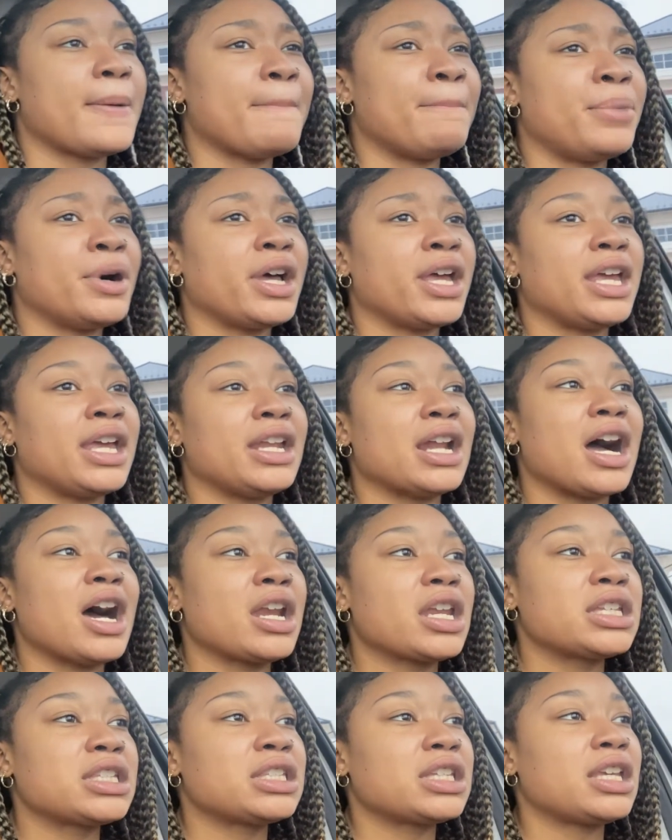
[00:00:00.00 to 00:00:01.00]
but
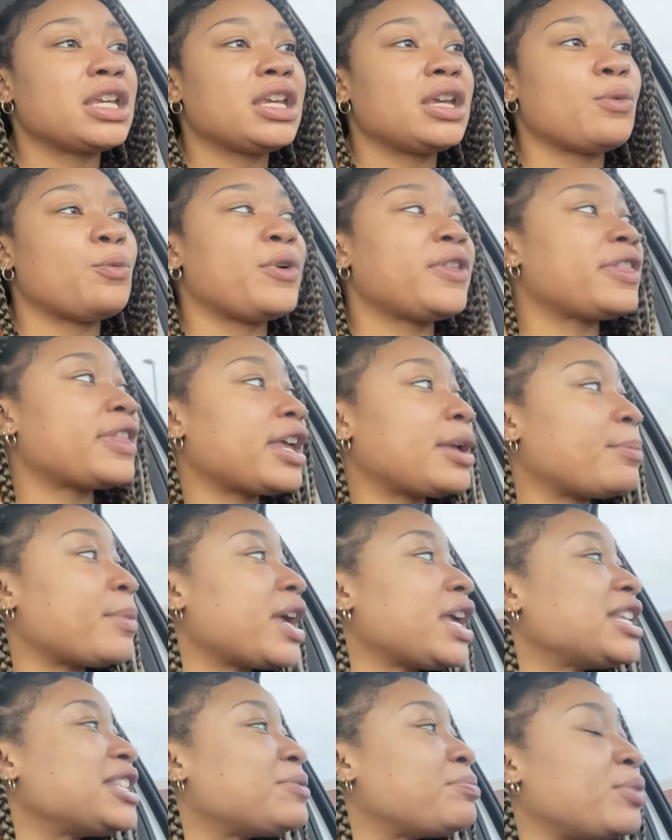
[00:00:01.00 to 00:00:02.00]
honestly, with like my
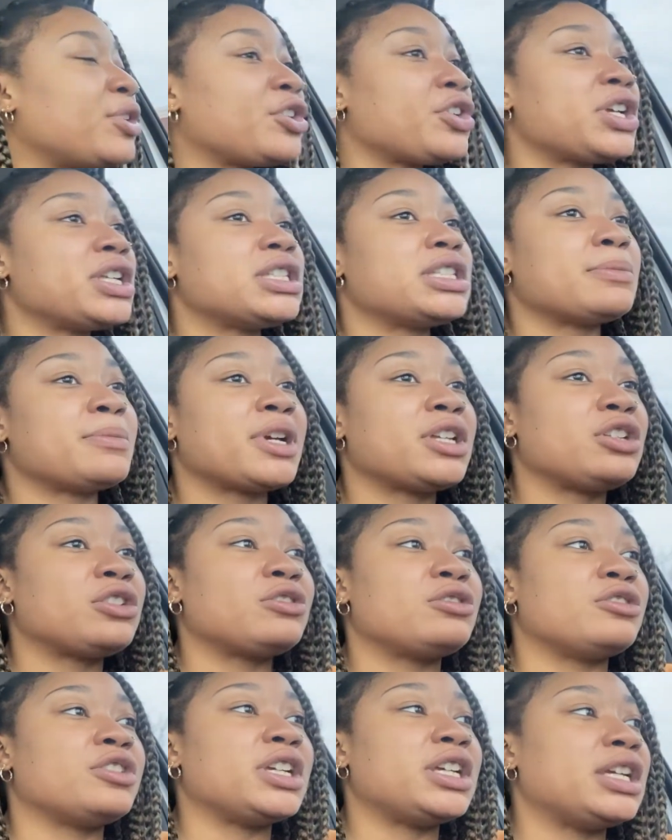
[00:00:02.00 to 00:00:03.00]
experience and my
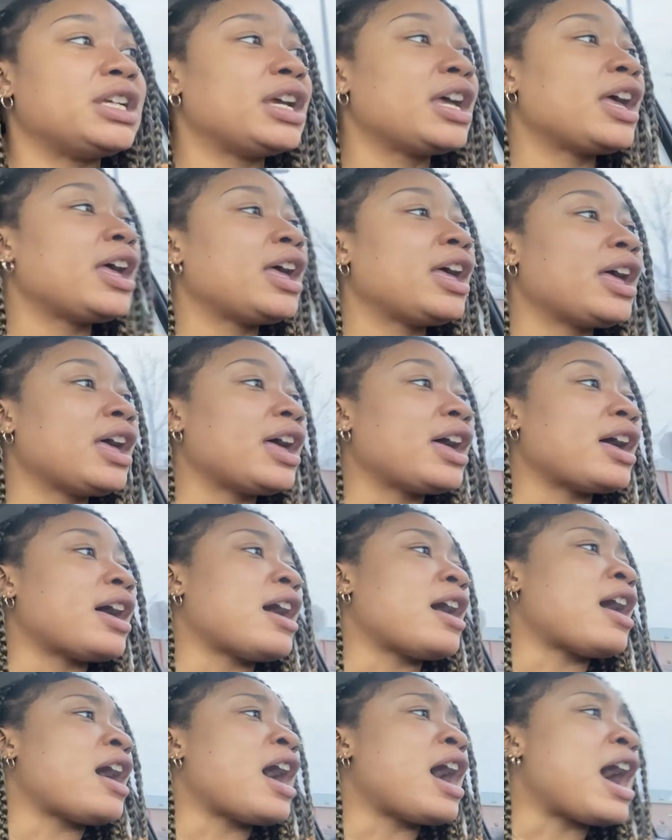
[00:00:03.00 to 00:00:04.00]
degree,
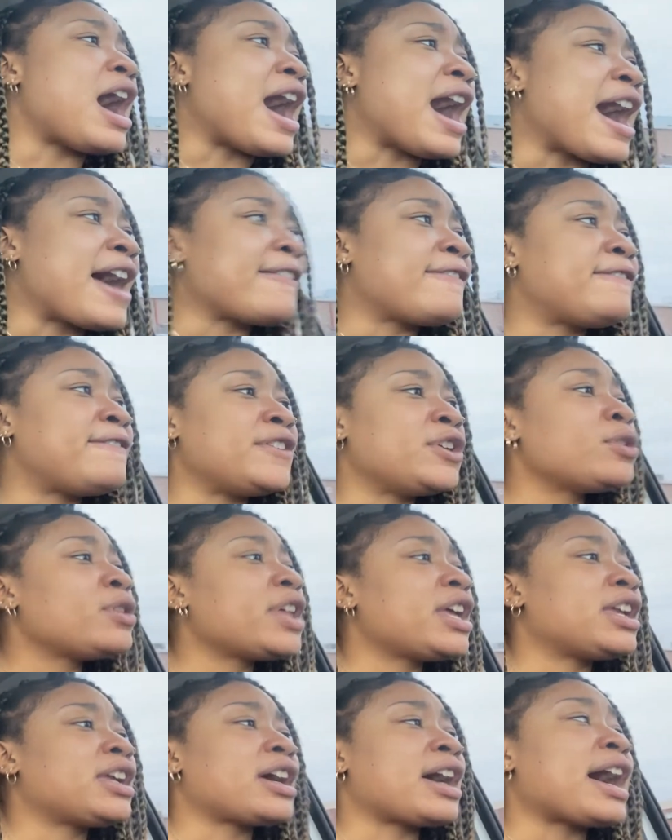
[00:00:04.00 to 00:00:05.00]
I feel
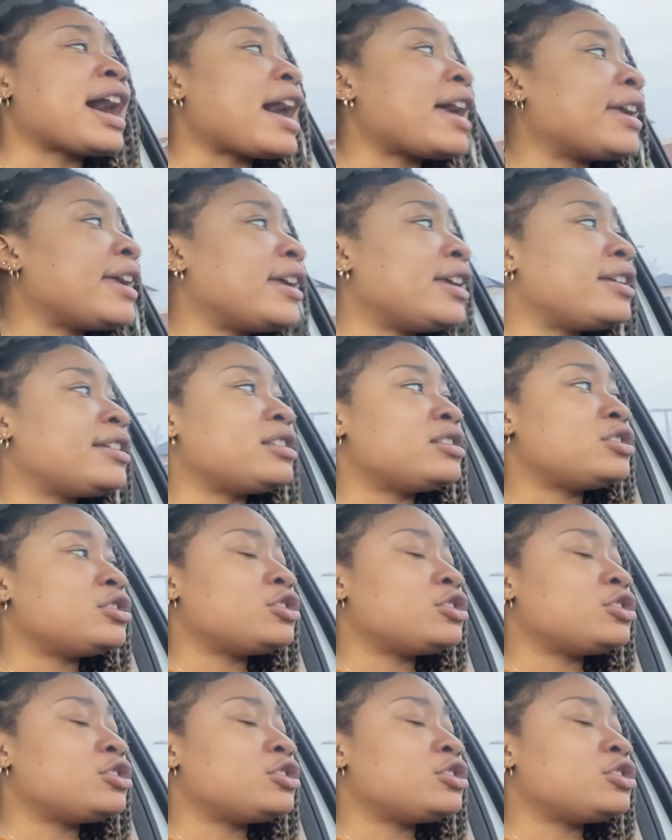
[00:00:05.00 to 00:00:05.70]
like I